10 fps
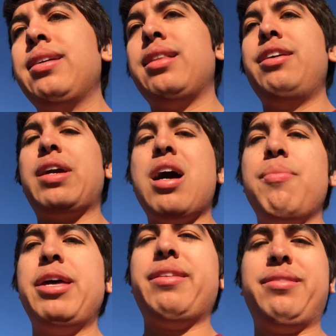Leave a
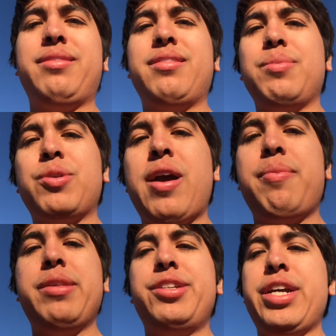comment,
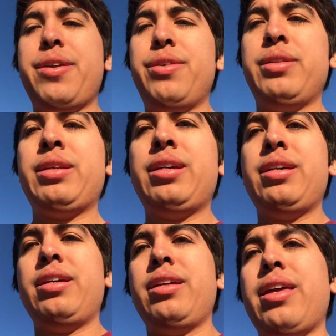subscribe to the channel,
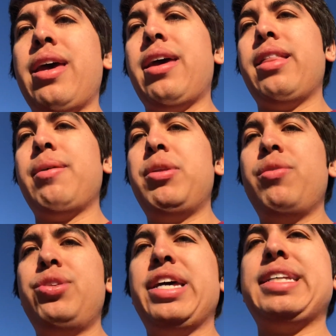and let me
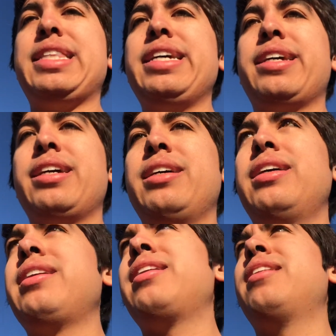know what you guys think.
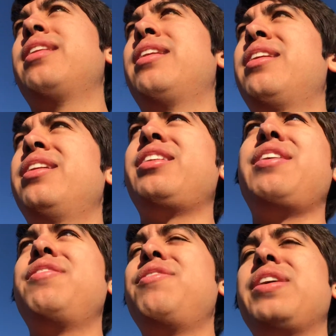
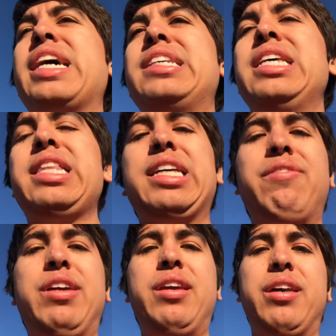Even if you guys didn't like the
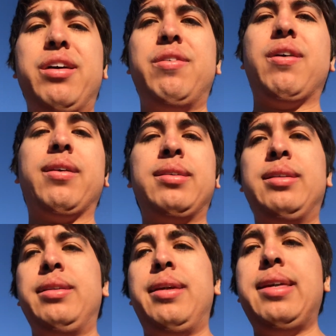video or
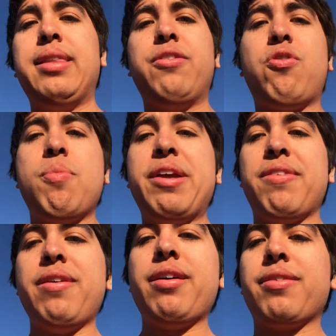you think this format
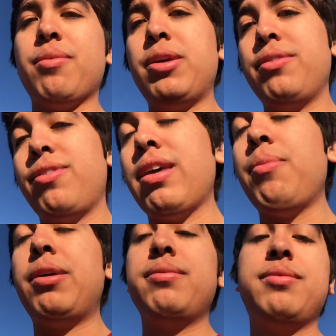sucks, I mean, just tell
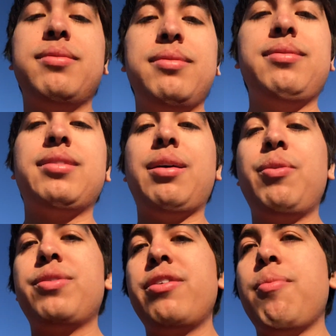me. Tell me
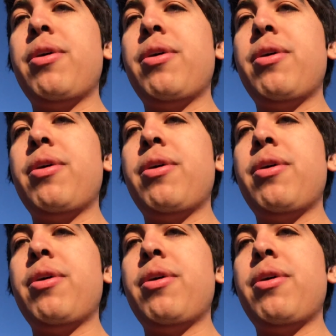what's on your